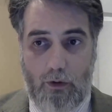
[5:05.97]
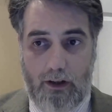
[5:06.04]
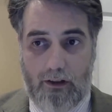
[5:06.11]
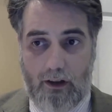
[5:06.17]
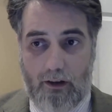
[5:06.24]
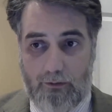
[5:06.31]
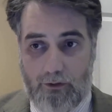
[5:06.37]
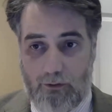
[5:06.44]

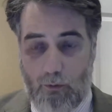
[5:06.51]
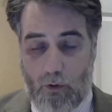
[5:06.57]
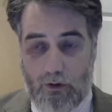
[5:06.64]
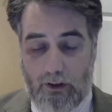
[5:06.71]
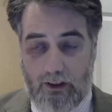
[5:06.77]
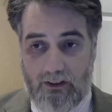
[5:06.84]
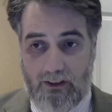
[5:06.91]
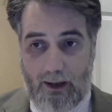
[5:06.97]
with
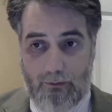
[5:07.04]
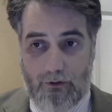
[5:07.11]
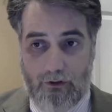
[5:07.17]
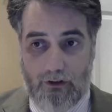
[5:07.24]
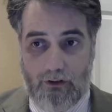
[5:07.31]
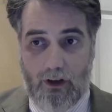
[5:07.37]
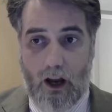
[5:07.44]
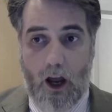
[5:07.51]
small
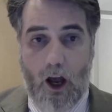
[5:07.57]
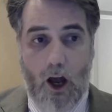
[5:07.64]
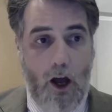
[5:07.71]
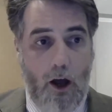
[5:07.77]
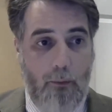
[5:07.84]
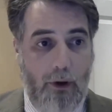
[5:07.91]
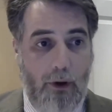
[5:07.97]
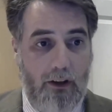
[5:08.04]
exceptions.
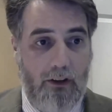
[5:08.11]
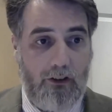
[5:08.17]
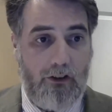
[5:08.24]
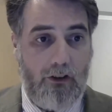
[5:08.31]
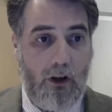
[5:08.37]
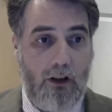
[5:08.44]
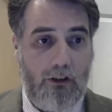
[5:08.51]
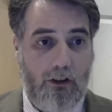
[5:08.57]
But
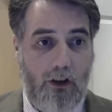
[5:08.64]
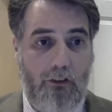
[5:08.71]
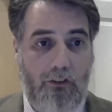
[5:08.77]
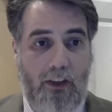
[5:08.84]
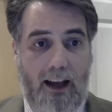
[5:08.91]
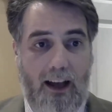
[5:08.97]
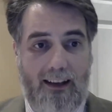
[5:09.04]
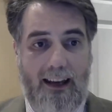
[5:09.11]
scholars
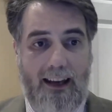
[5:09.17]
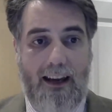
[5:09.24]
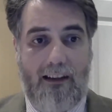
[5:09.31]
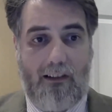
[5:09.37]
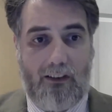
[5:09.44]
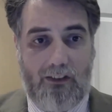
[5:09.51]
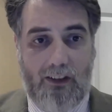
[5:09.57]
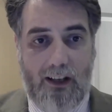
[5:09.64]
of that
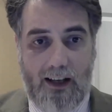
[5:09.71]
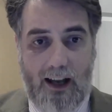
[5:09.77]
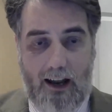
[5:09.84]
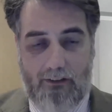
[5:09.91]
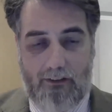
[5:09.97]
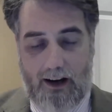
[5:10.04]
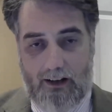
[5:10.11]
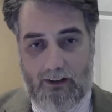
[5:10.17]
era did
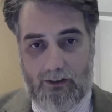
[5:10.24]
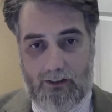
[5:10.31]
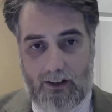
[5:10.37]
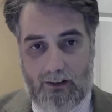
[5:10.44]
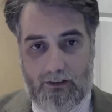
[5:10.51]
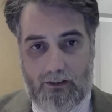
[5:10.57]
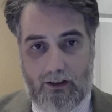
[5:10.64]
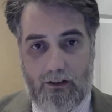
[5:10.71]
have
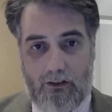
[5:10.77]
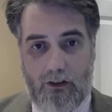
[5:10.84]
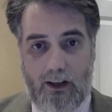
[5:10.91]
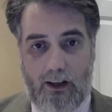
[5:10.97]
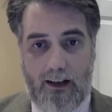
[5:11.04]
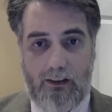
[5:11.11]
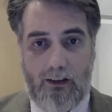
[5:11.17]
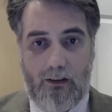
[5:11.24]
access
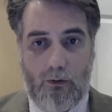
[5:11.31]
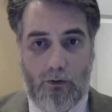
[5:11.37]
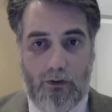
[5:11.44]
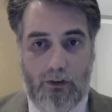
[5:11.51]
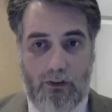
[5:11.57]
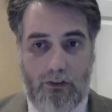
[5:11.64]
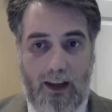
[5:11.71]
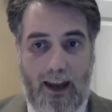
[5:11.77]
to Latin
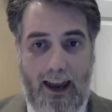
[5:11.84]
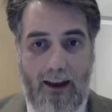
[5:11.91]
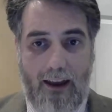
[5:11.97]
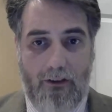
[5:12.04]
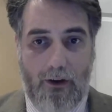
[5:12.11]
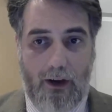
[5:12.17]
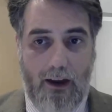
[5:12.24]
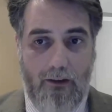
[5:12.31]
authors
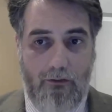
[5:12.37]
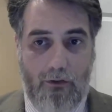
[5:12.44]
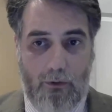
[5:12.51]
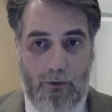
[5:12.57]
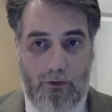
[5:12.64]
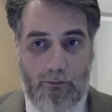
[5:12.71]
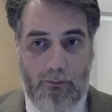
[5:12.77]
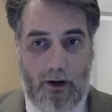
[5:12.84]
heavily
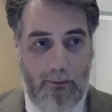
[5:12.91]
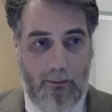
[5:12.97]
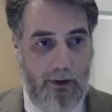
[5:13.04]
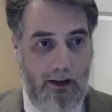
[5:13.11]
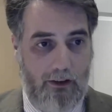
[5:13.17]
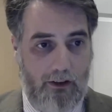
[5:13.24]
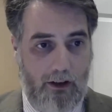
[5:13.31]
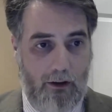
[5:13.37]
influenced by
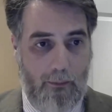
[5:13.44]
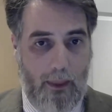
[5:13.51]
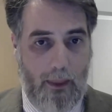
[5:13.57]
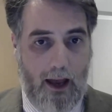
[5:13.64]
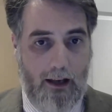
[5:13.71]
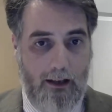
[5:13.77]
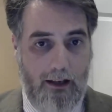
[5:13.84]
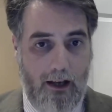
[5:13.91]
Plato
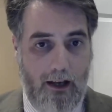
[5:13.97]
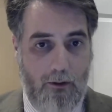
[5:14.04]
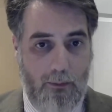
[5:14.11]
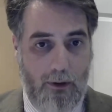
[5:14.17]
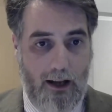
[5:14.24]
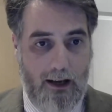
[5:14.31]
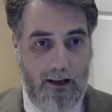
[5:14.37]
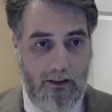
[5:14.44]
and
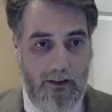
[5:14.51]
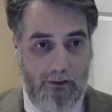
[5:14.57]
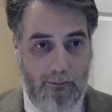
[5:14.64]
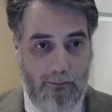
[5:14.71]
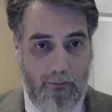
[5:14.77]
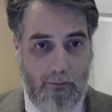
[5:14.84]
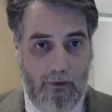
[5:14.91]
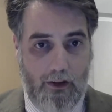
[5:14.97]

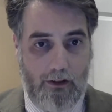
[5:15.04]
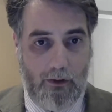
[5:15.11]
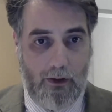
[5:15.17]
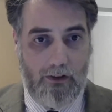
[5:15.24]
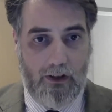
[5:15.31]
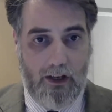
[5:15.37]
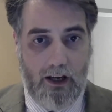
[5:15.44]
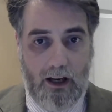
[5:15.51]
Neoplatonism, so
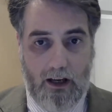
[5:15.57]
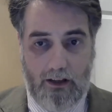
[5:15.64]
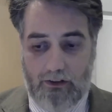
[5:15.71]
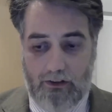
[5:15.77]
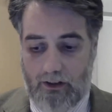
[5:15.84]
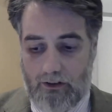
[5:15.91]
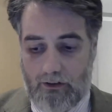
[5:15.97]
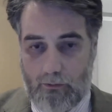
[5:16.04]
his key
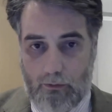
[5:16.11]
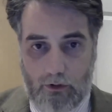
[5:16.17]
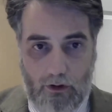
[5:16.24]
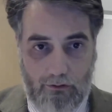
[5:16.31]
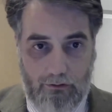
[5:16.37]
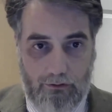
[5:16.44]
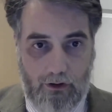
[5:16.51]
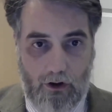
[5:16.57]
ideas were
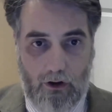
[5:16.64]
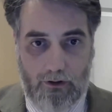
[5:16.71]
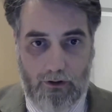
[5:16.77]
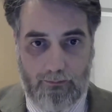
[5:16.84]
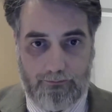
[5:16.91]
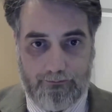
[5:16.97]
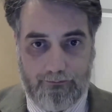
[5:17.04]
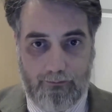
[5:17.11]
not
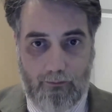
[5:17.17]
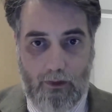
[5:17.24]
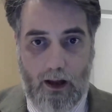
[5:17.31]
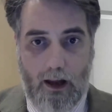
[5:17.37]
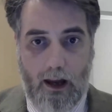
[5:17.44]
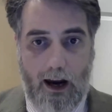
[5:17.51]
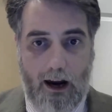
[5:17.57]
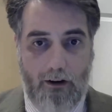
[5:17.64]
forgotten.
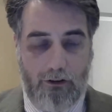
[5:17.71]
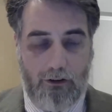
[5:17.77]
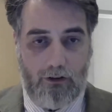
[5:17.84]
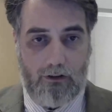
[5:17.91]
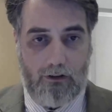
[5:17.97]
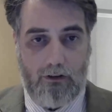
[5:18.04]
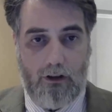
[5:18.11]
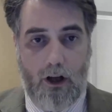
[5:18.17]

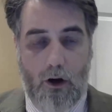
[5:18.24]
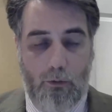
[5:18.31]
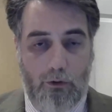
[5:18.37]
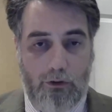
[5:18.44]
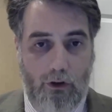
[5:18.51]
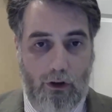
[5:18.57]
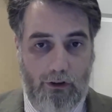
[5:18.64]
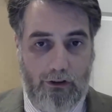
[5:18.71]
Aristotle
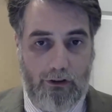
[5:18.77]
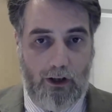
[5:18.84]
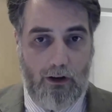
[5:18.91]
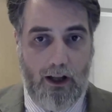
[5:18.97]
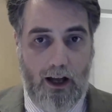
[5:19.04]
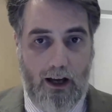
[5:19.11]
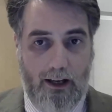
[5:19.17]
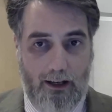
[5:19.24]
was not so
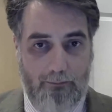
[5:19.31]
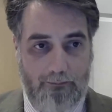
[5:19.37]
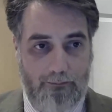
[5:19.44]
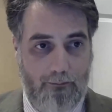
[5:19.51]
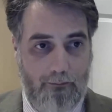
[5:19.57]
lucky.